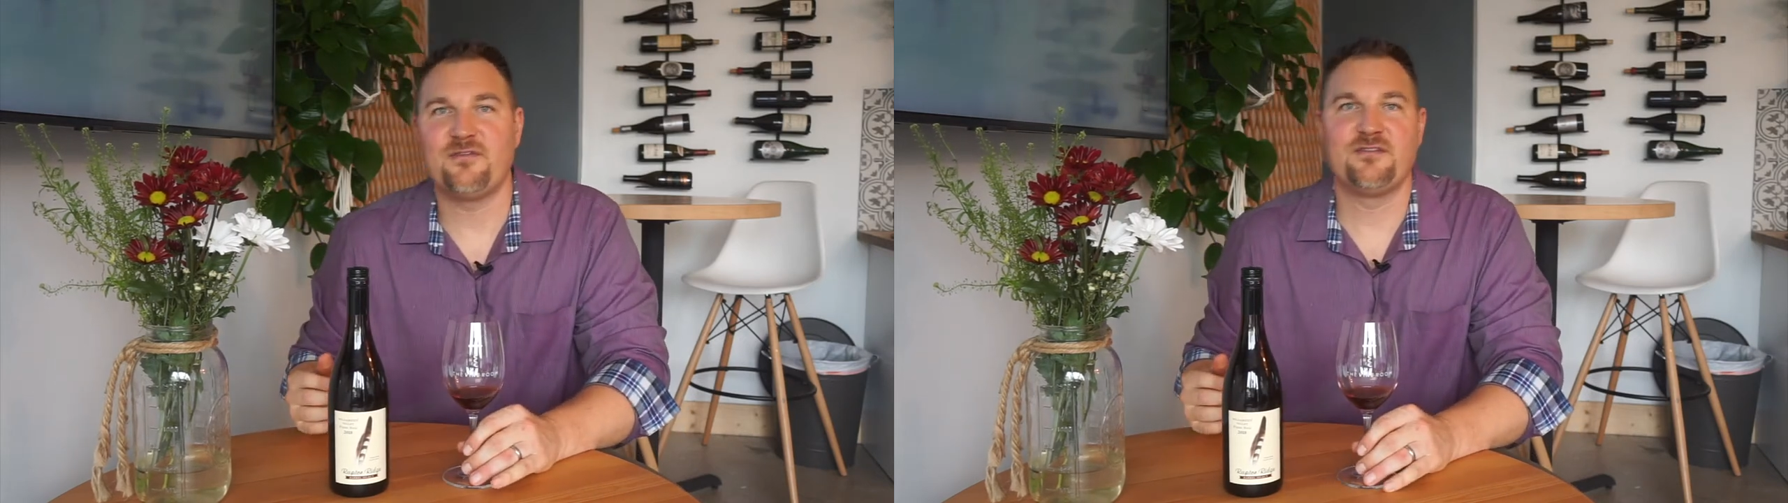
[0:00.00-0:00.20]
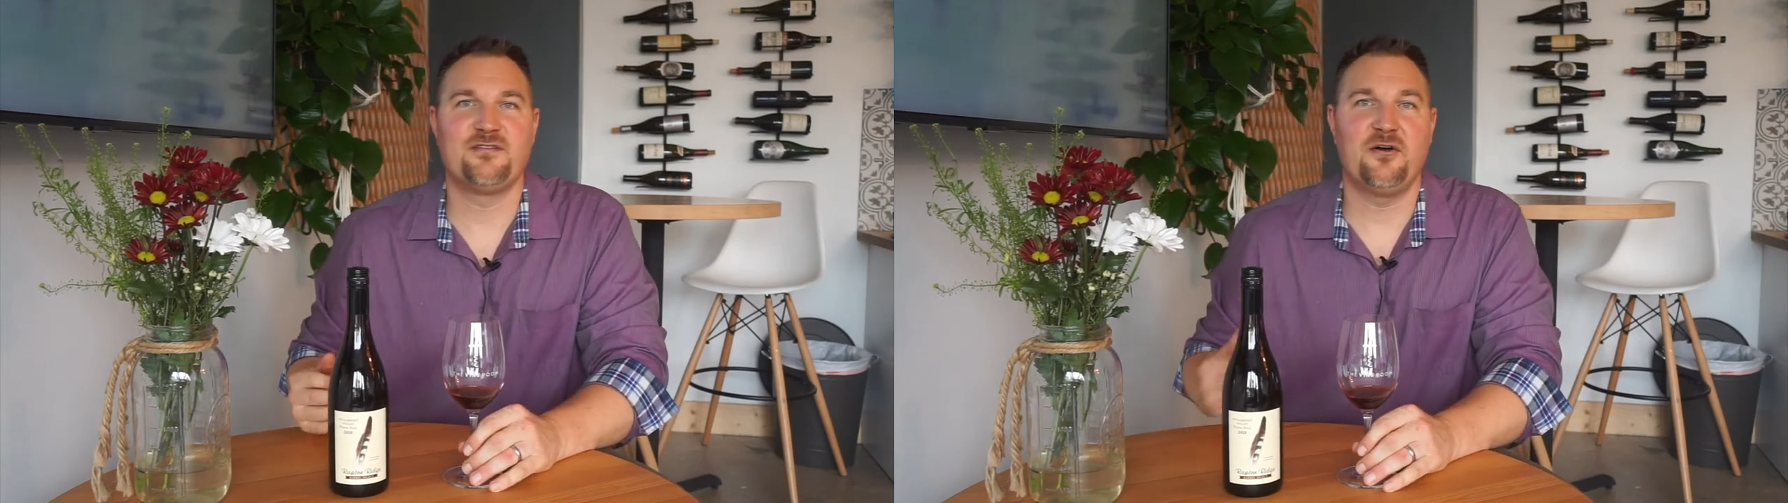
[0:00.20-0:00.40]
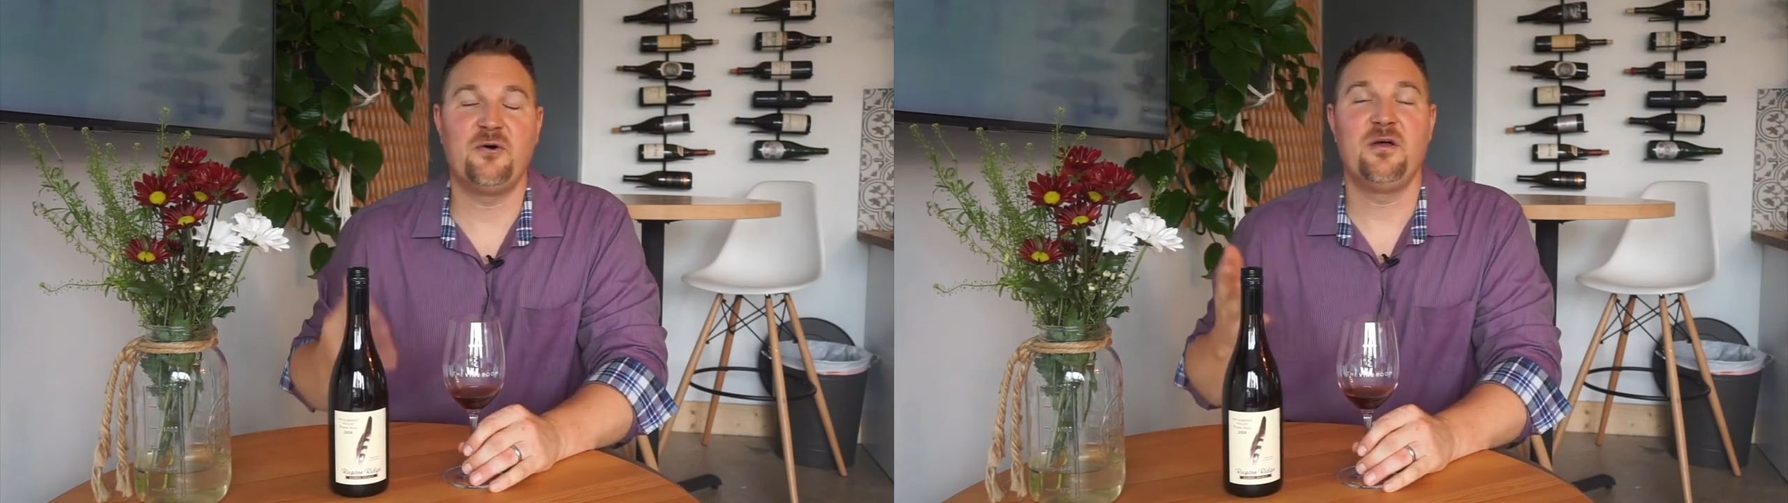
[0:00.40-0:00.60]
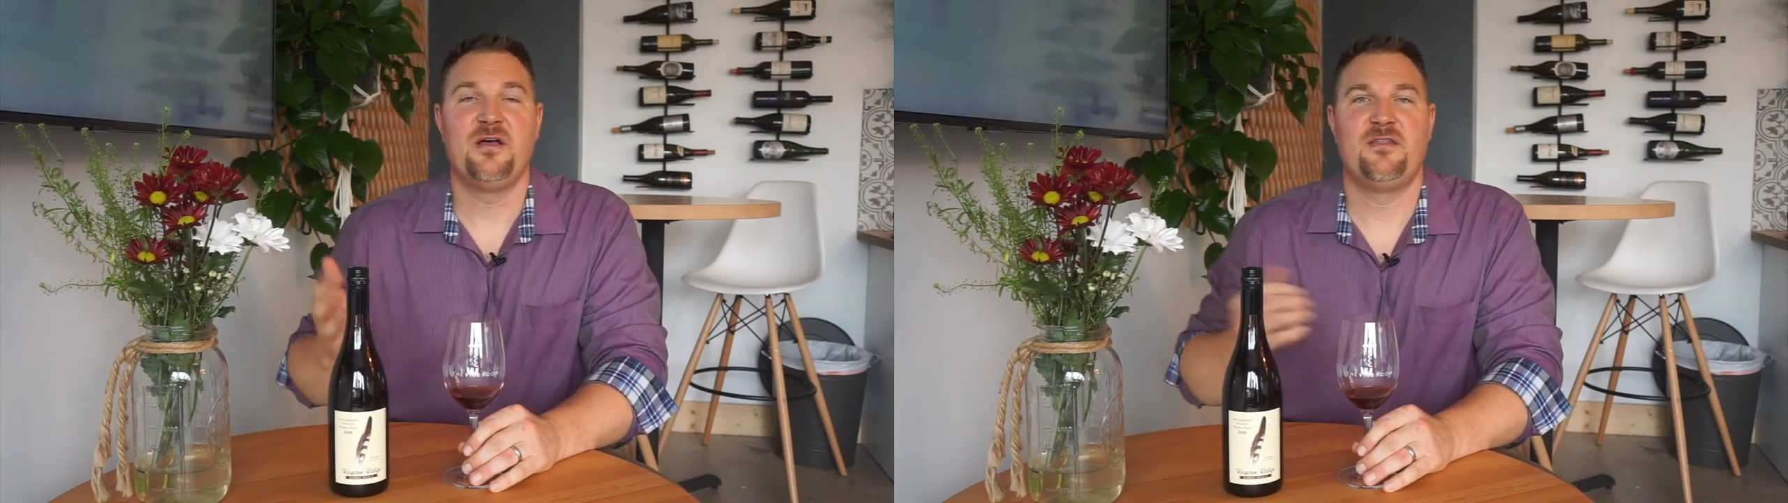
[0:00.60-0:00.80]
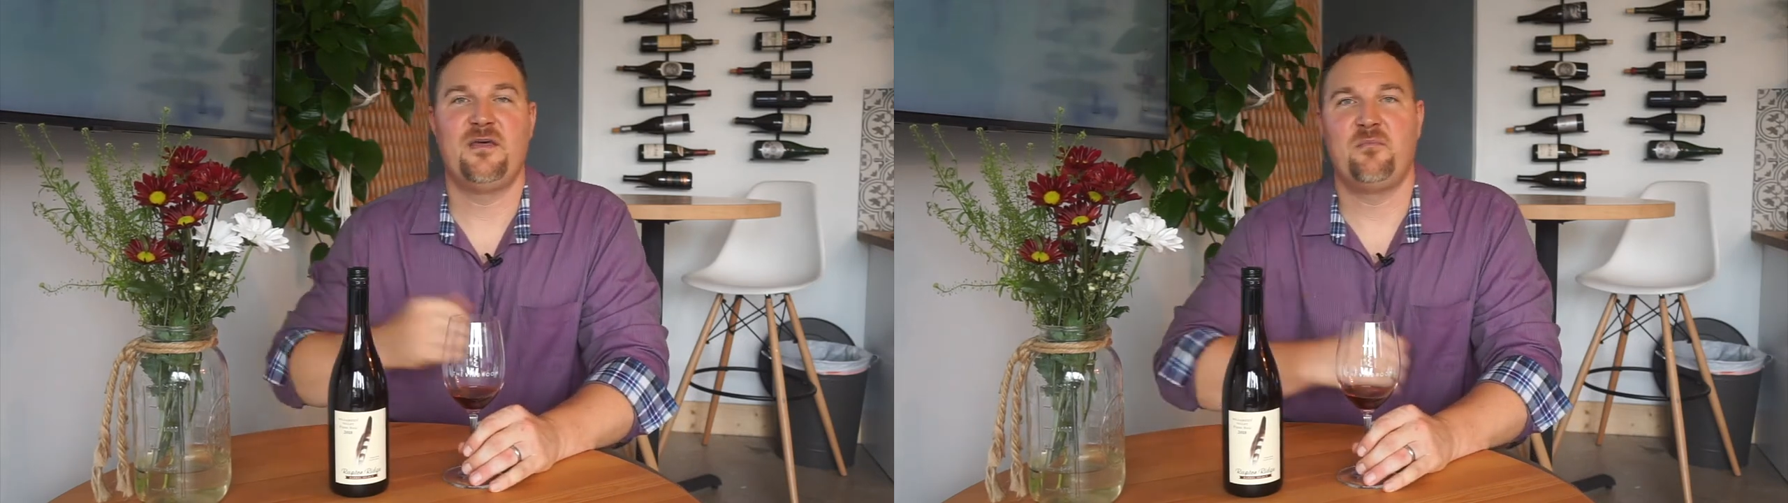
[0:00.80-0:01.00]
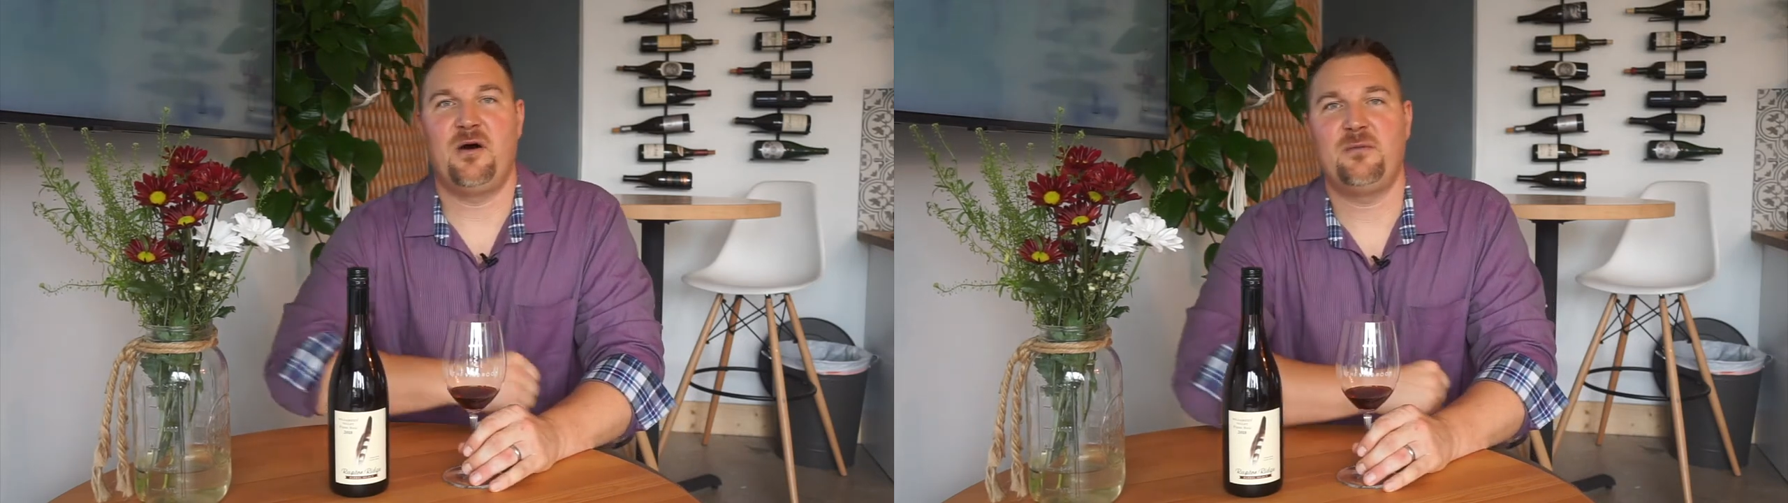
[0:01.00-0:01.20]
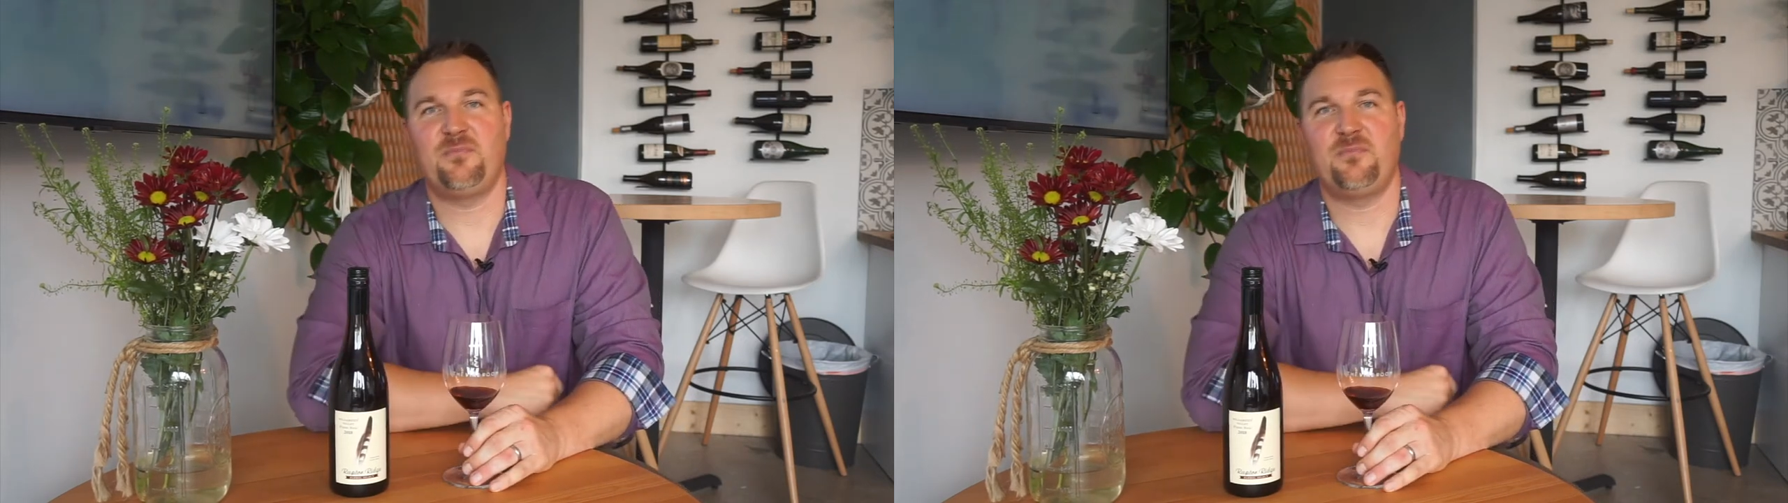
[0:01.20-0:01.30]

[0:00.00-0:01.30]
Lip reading: So they bought a